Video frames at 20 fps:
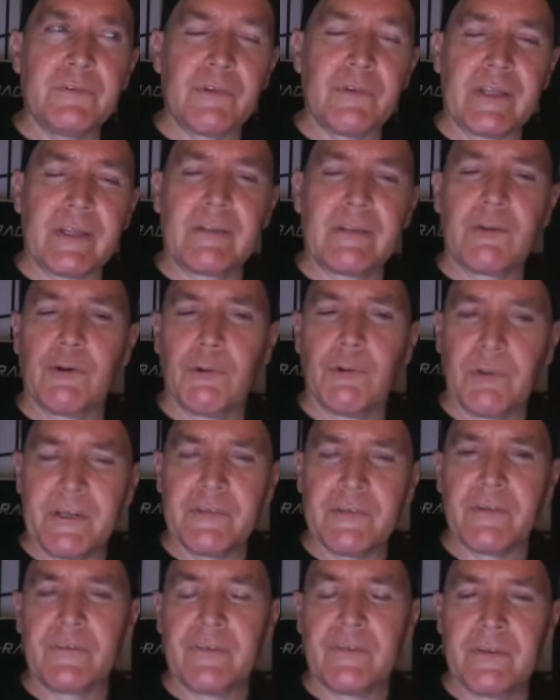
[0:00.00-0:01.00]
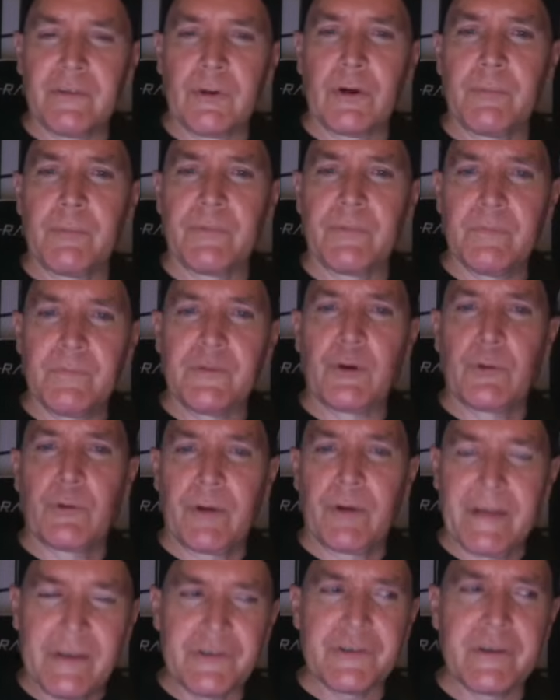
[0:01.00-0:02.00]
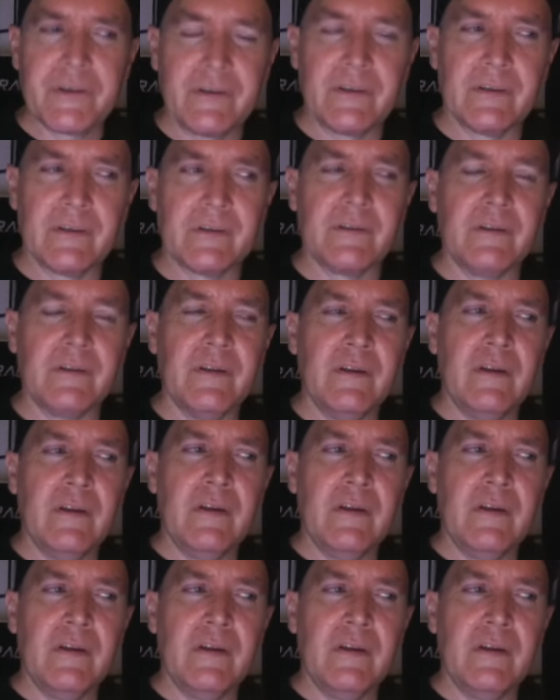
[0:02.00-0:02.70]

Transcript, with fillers: like literally just in terms of duration to